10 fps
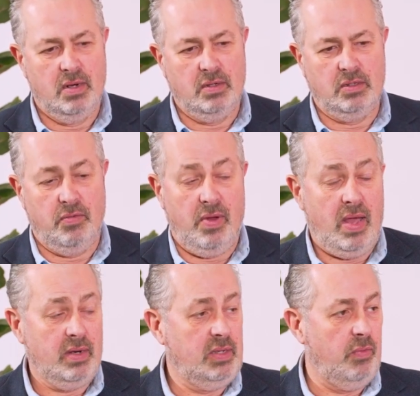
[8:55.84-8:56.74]
The
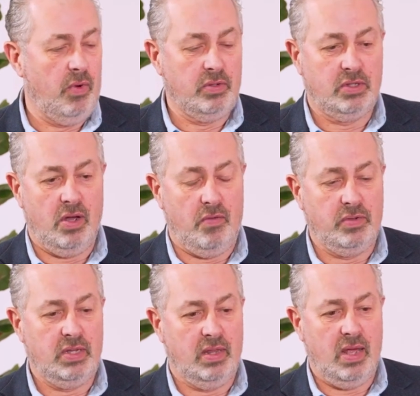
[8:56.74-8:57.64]
reality was that
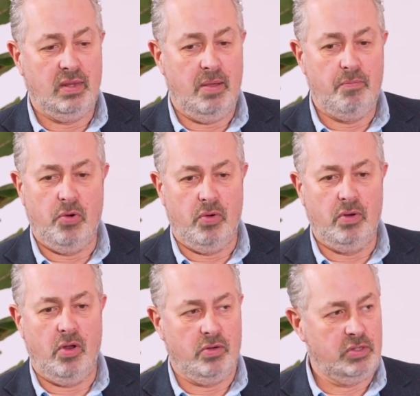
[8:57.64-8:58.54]
obviously that then put
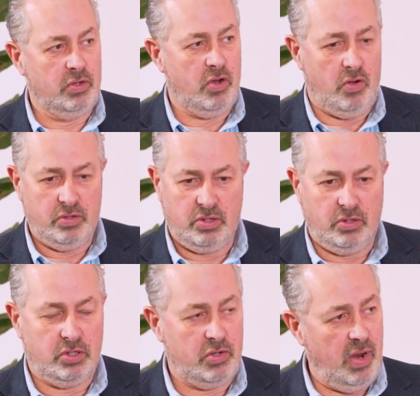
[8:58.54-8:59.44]
lots of cost and
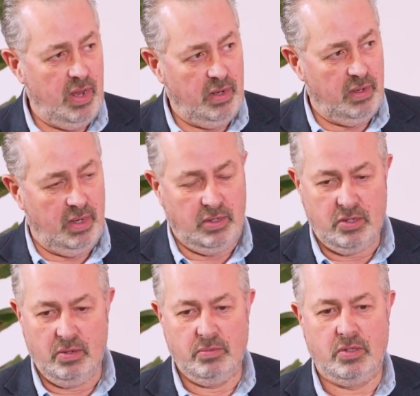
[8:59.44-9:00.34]
strain in
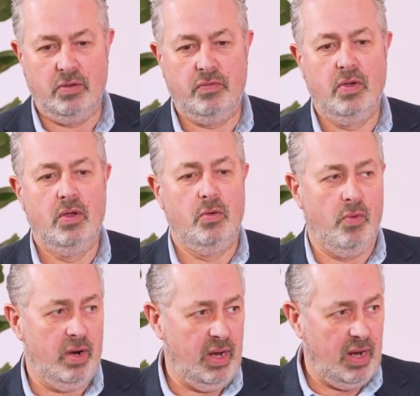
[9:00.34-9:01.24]
terms of
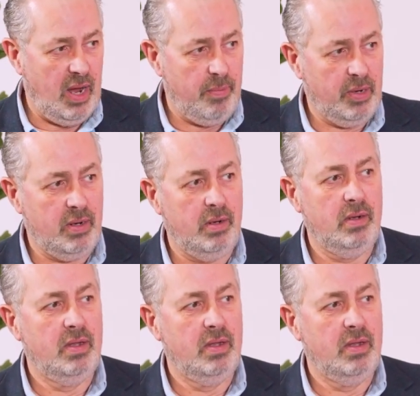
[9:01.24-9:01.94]
working capital,